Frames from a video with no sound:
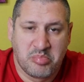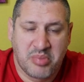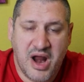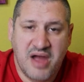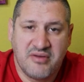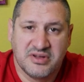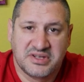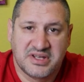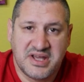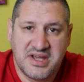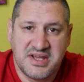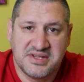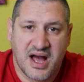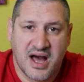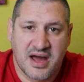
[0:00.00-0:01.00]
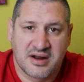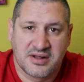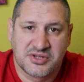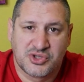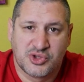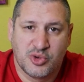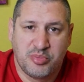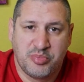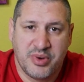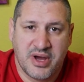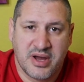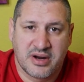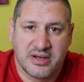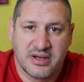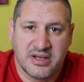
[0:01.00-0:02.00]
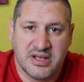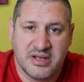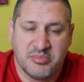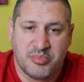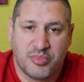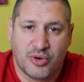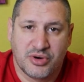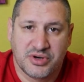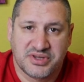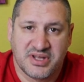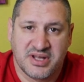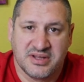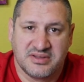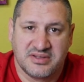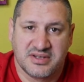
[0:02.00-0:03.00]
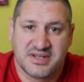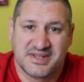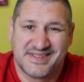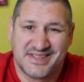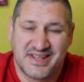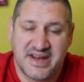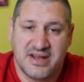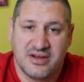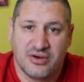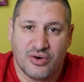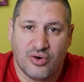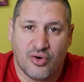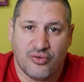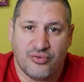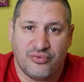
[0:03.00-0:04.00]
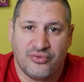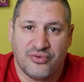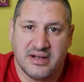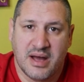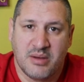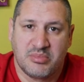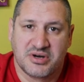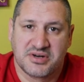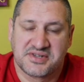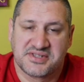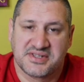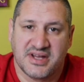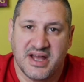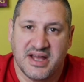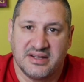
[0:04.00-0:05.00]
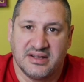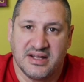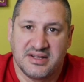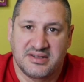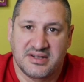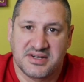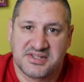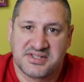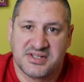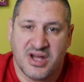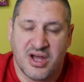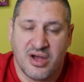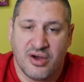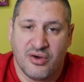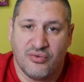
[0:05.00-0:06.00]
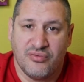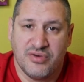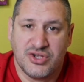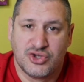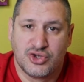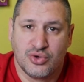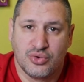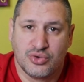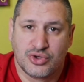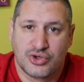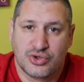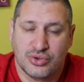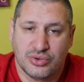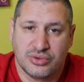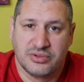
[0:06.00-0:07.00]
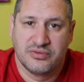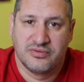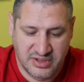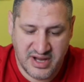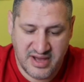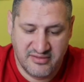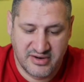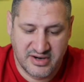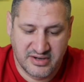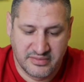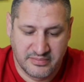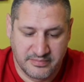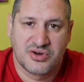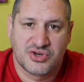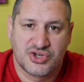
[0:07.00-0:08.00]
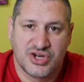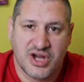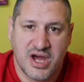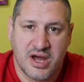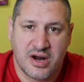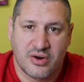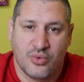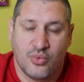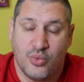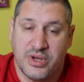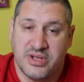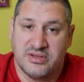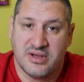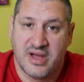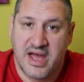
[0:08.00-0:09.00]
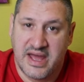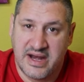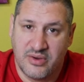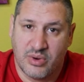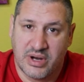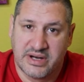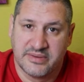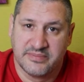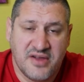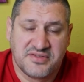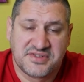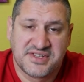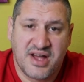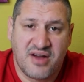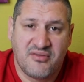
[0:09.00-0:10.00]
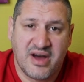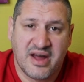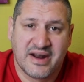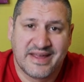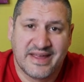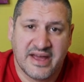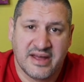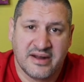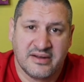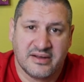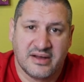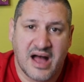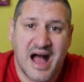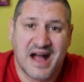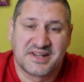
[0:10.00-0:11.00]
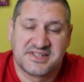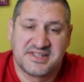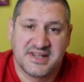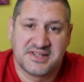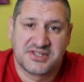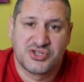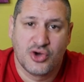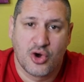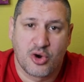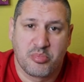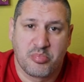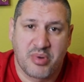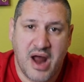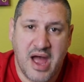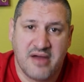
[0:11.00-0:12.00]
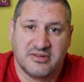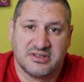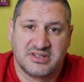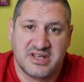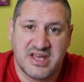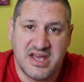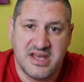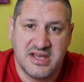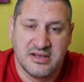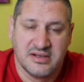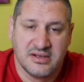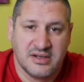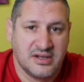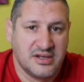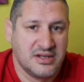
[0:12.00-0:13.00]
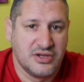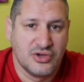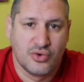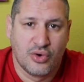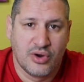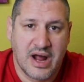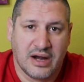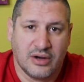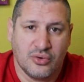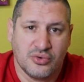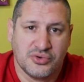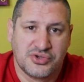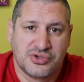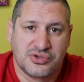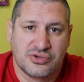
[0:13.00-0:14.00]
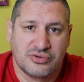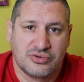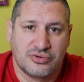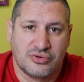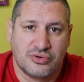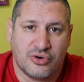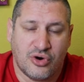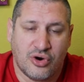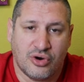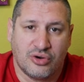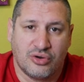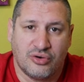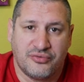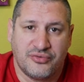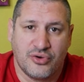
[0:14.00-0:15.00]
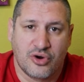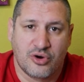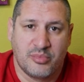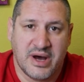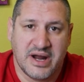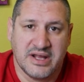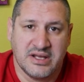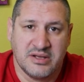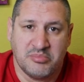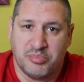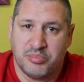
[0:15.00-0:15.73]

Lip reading: Private keys are super important string of numbers and letters which you should never share with anyone. If someone can access your private key, you're gonna lose all of your money.